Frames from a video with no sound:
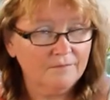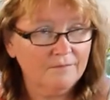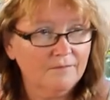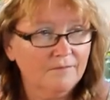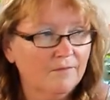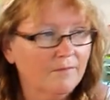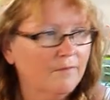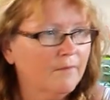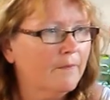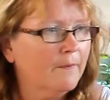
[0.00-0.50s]

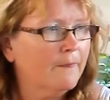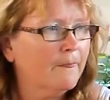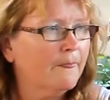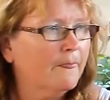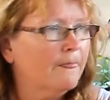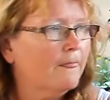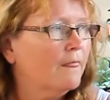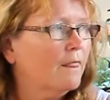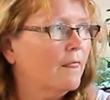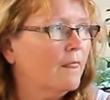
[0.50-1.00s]

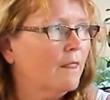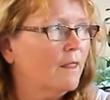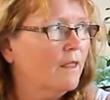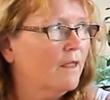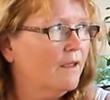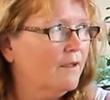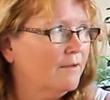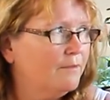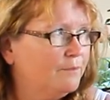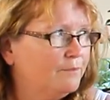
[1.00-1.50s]

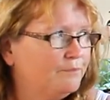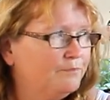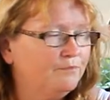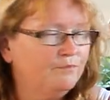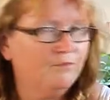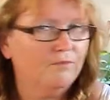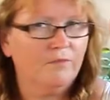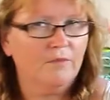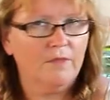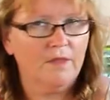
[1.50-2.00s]

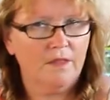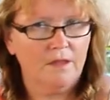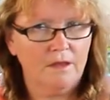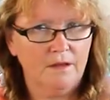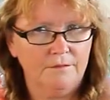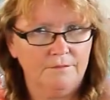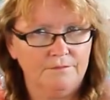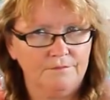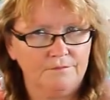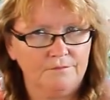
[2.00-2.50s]

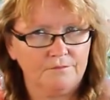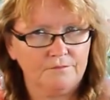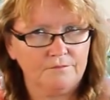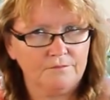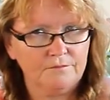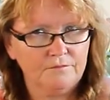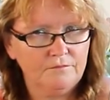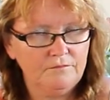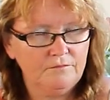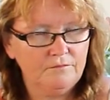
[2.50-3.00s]

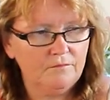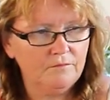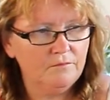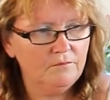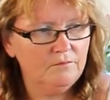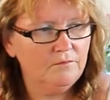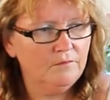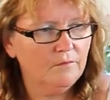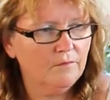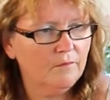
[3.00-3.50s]

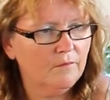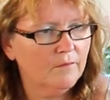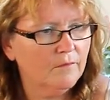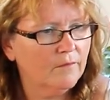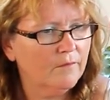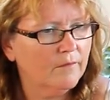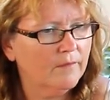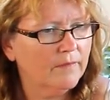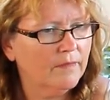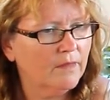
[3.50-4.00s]

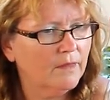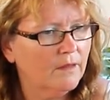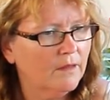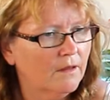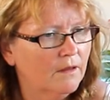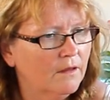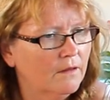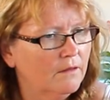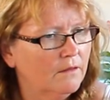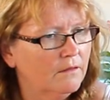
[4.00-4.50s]

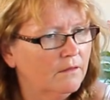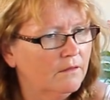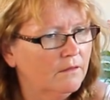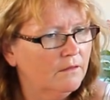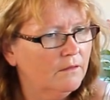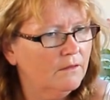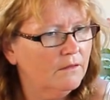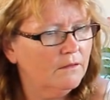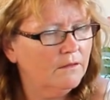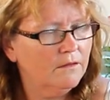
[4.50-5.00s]

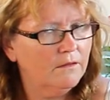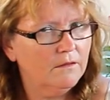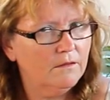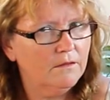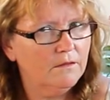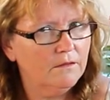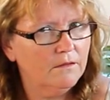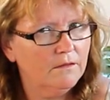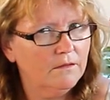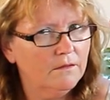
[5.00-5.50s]

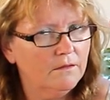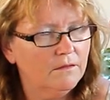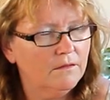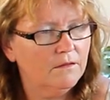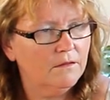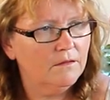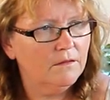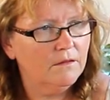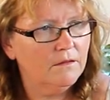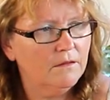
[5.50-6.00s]

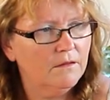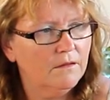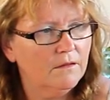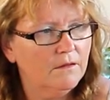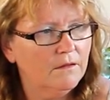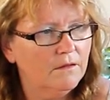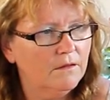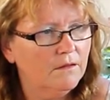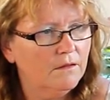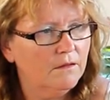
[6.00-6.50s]

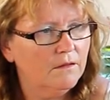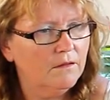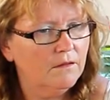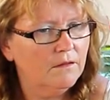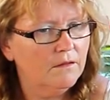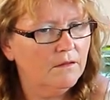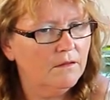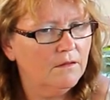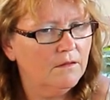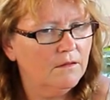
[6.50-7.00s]

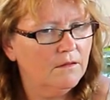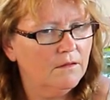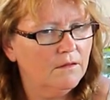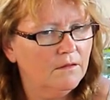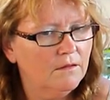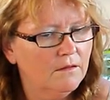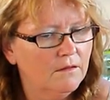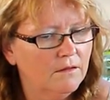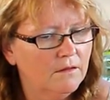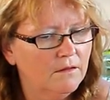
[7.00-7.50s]

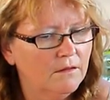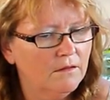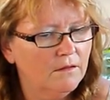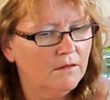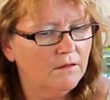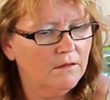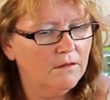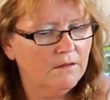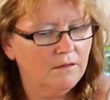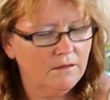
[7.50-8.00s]
The person shown says nothing.